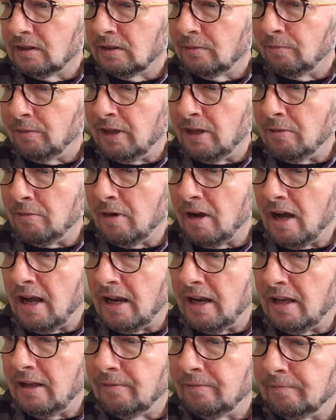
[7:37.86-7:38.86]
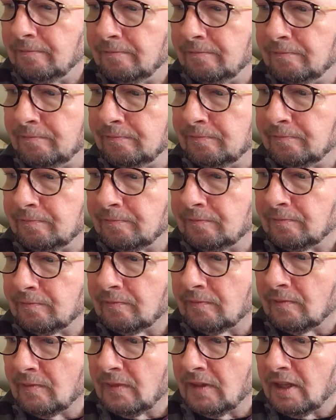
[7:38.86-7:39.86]
B minor,
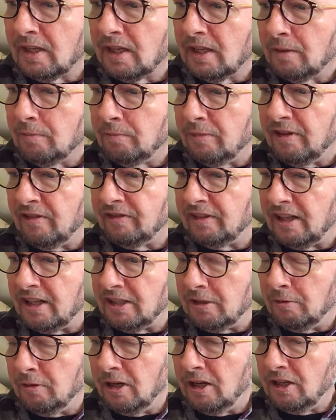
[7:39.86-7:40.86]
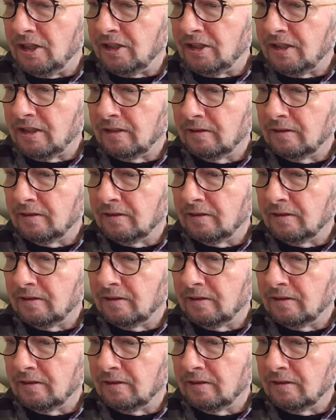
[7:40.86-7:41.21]
B flat diminished, A